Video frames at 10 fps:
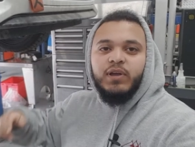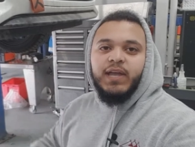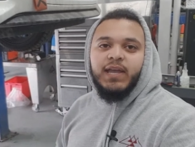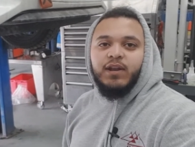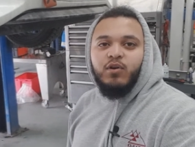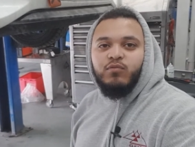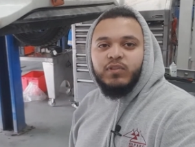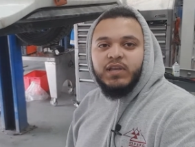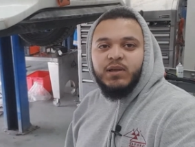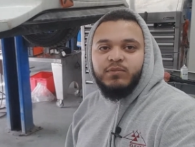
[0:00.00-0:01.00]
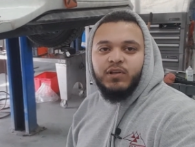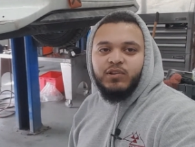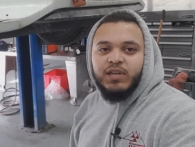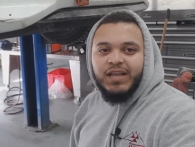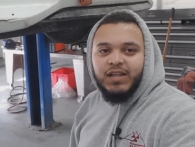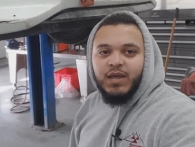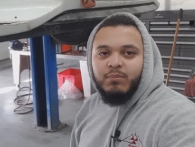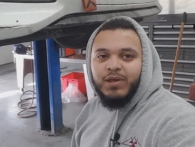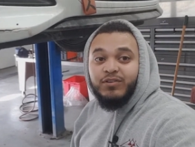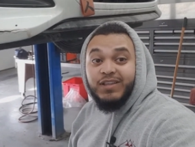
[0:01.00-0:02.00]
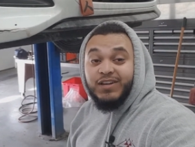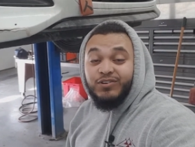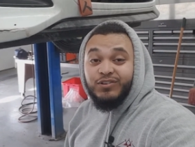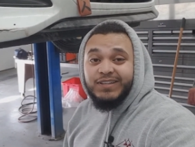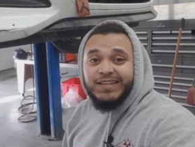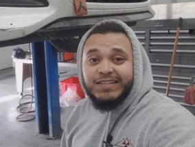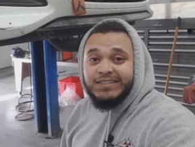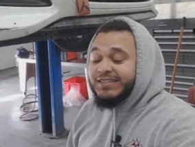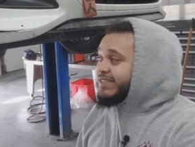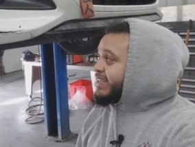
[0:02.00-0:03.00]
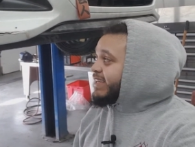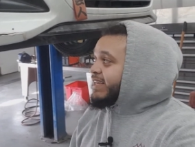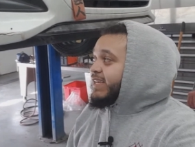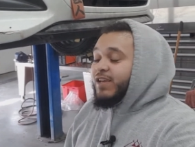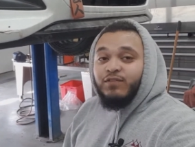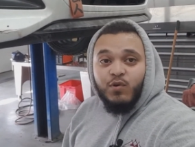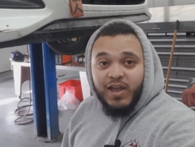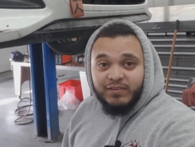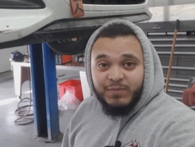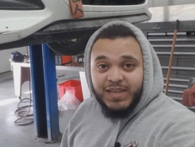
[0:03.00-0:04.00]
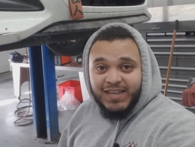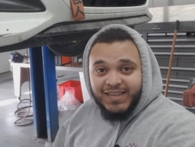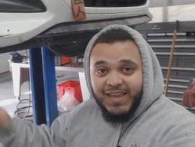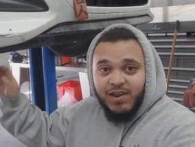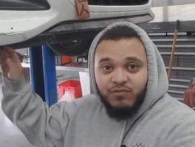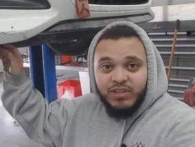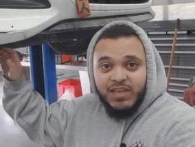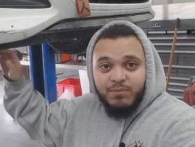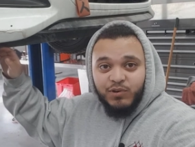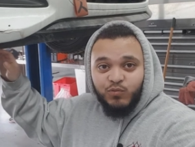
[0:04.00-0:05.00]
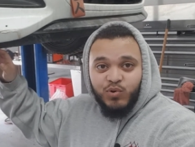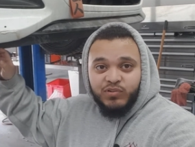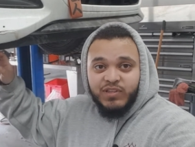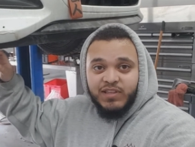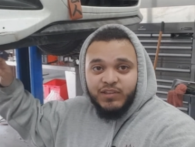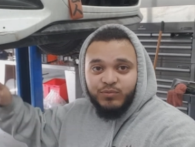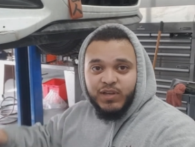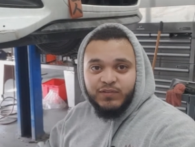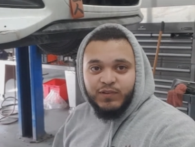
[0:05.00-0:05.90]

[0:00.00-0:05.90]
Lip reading: and hopefully it comes out looking a lot better than it currently is, because if you ask me, it can't really get much worse than this, right?